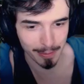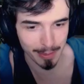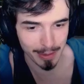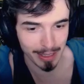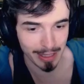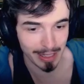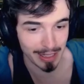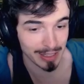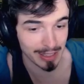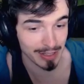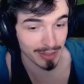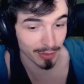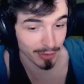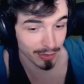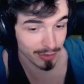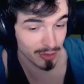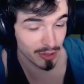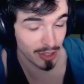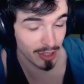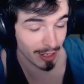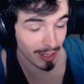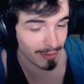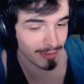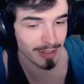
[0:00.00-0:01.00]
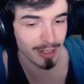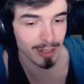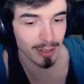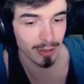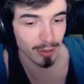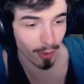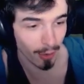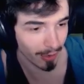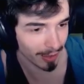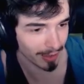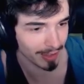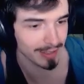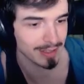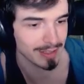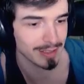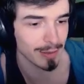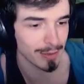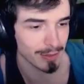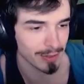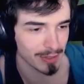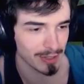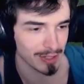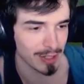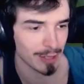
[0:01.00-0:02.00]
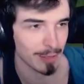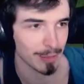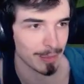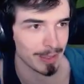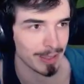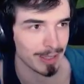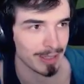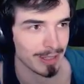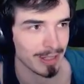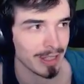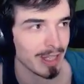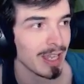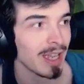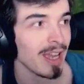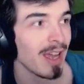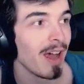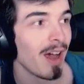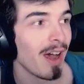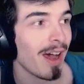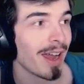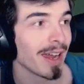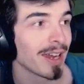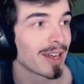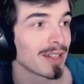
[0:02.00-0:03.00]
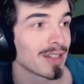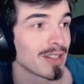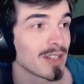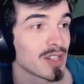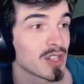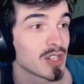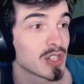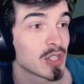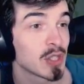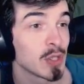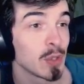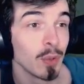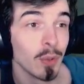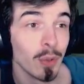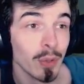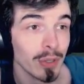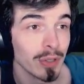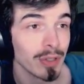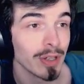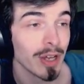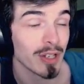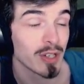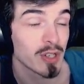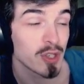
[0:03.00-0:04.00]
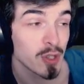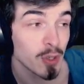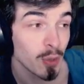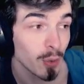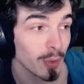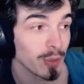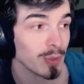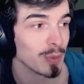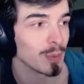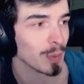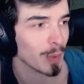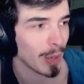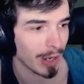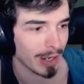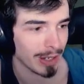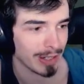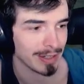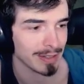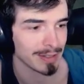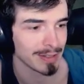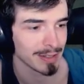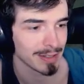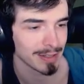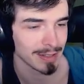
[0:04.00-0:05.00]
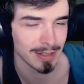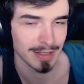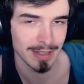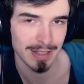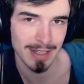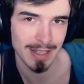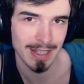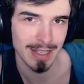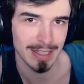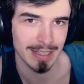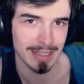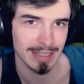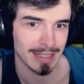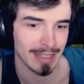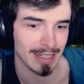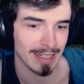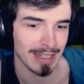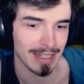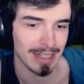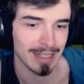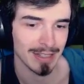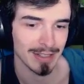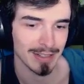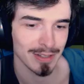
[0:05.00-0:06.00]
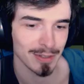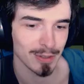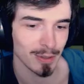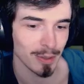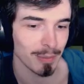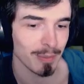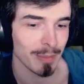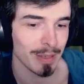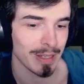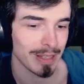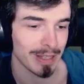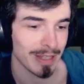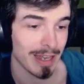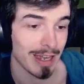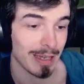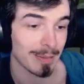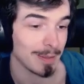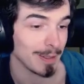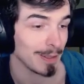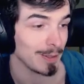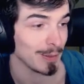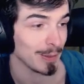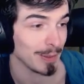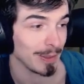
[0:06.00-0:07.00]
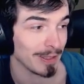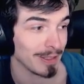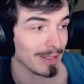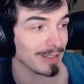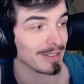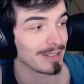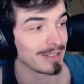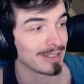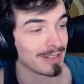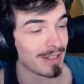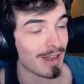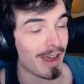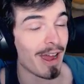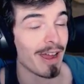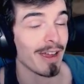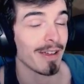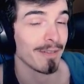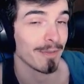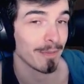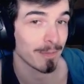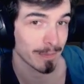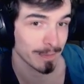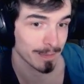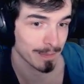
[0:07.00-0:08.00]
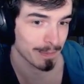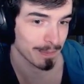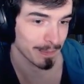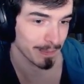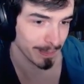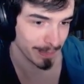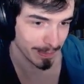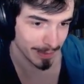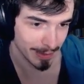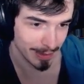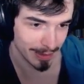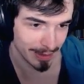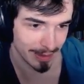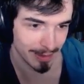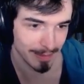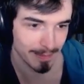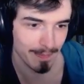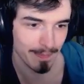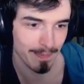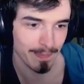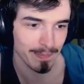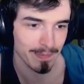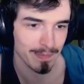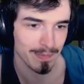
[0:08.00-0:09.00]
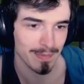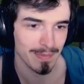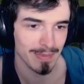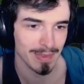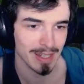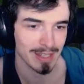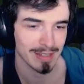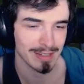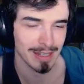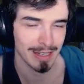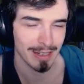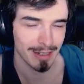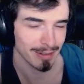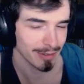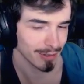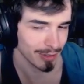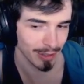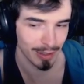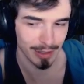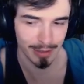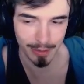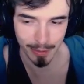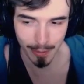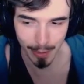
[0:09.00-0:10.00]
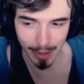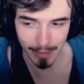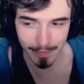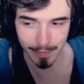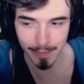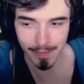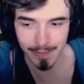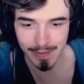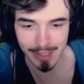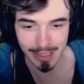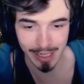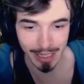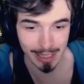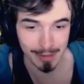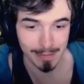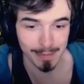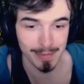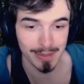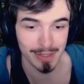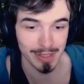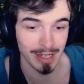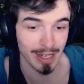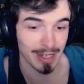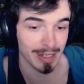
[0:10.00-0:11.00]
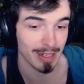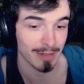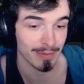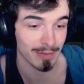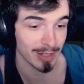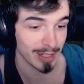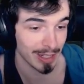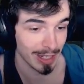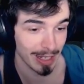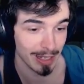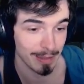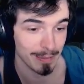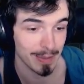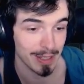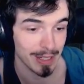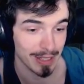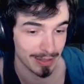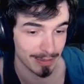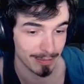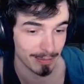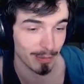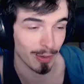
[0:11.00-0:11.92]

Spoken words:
He's generally not going to sell the GLP. I can assure you guys that he does not make a habit of doing this. I've taken a look at quite a few of his games, and every game he...